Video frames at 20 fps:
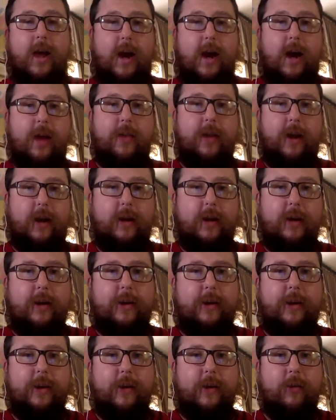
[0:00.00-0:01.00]
I think
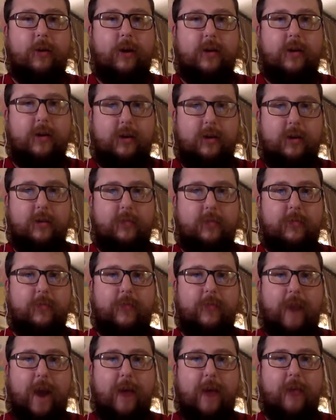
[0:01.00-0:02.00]
they would have took this
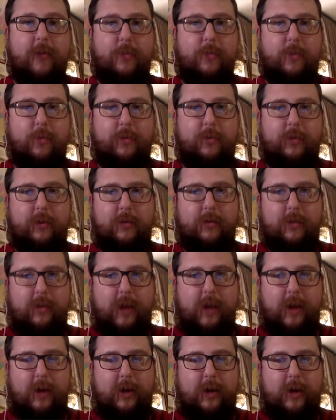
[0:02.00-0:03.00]
virus more seriously,
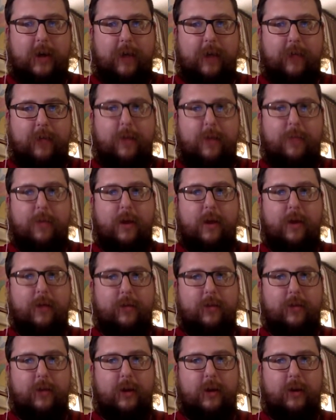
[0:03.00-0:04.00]
not given up on
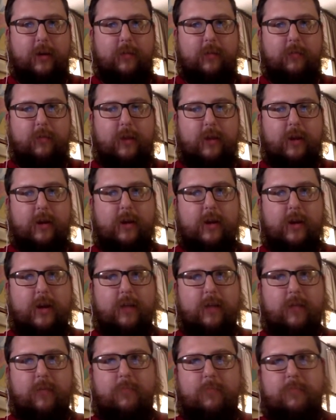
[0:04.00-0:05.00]
everything when they
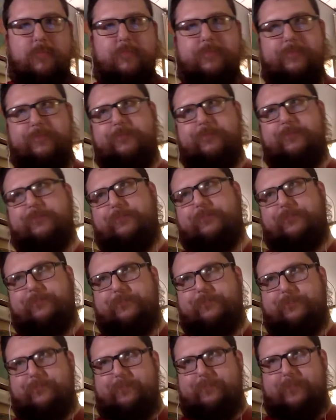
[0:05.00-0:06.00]
did. And I
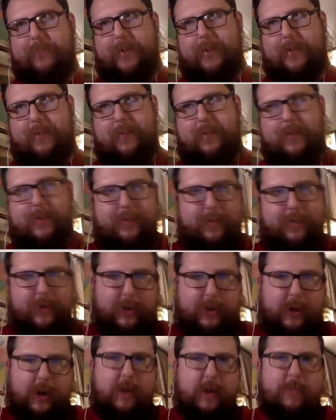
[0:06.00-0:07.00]
want to
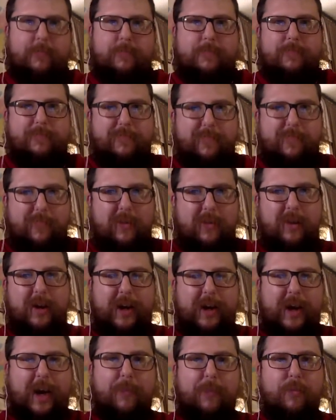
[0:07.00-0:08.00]
say kind of
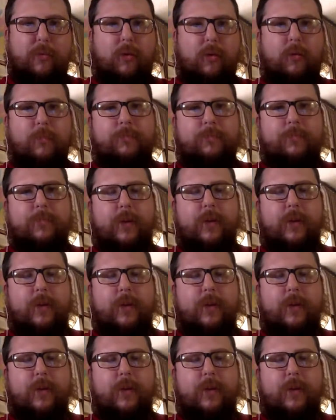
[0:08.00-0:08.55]
late April.